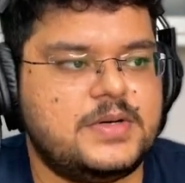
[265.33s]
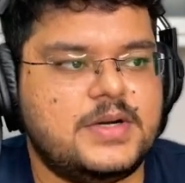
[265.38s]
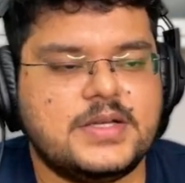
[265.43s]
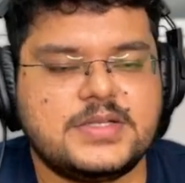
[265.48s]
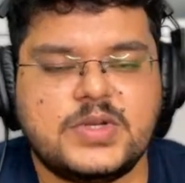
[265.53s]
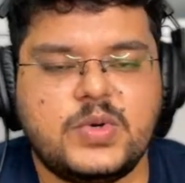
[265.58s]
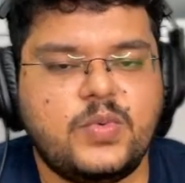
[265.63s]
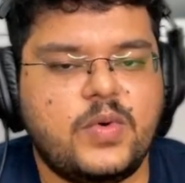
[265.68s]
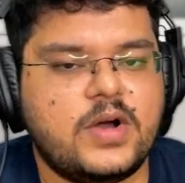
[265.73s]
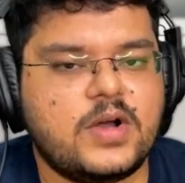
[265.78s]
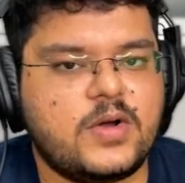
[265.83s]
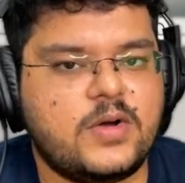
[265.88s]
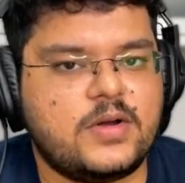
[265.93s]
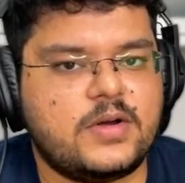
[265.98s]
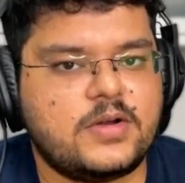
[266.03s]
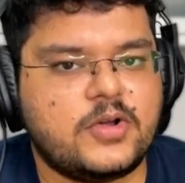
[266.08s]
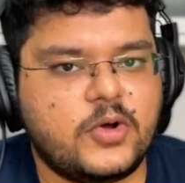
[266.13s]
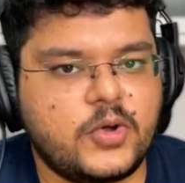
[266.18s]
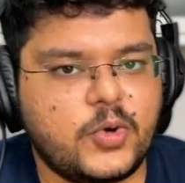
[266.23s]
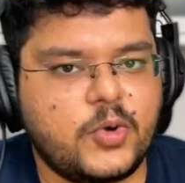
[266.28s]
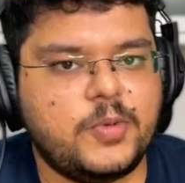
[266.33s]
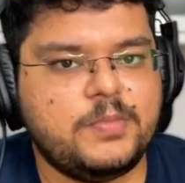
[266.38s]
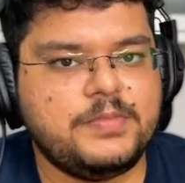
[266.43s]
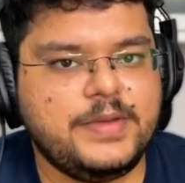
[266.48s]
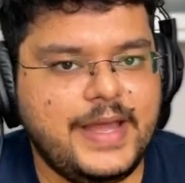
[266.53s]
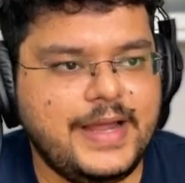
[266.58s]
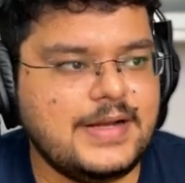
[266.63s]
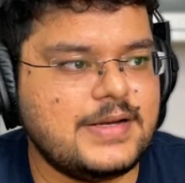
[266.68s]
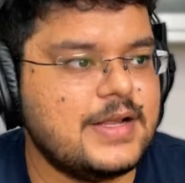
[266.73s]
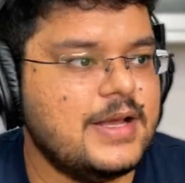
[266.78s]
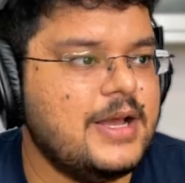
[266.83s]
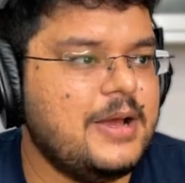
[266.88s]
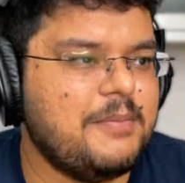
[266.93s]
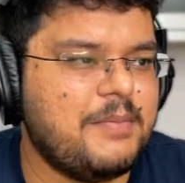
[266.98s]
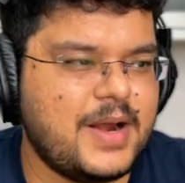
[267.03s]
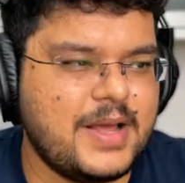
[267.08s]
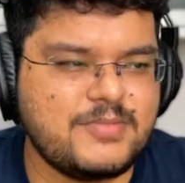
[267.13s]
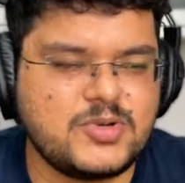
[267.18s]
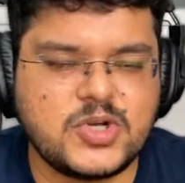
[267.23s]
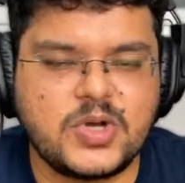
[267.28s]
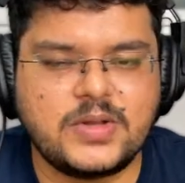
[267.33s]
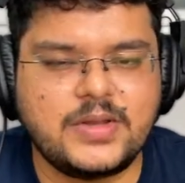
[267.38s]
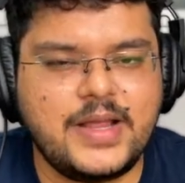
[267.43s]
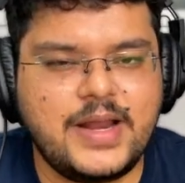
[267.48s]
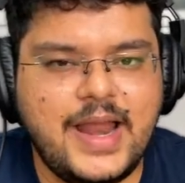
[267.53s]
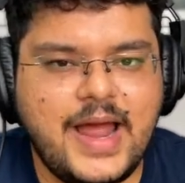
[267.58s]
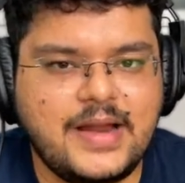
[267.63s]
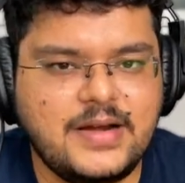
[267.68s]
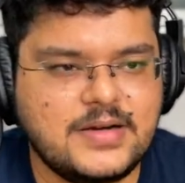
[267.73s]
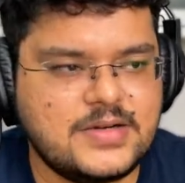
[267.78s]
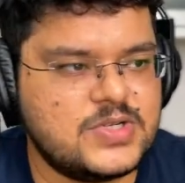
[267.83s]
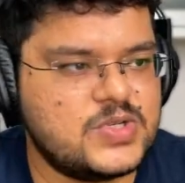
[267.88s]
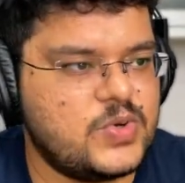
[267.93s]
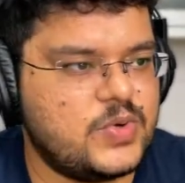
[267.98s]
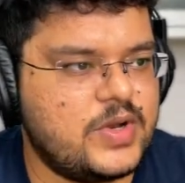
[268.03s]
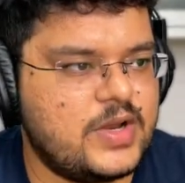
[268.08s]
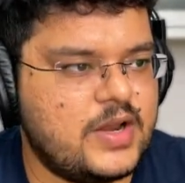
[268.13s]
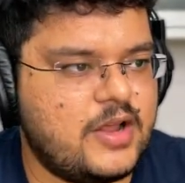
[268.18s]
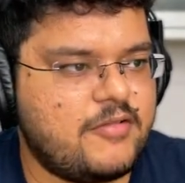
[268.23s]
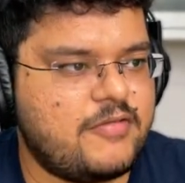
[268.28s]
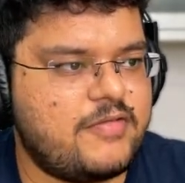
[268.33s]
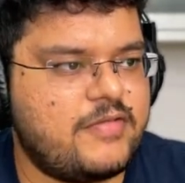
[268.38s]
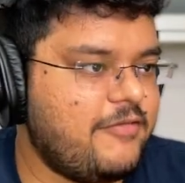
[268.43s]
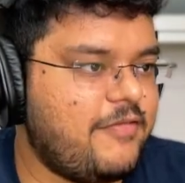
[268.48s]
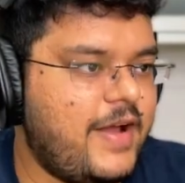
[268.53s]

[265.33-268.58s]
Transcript: Doesn't work on Chrome yet, but I'm sure they'll add it soon enough.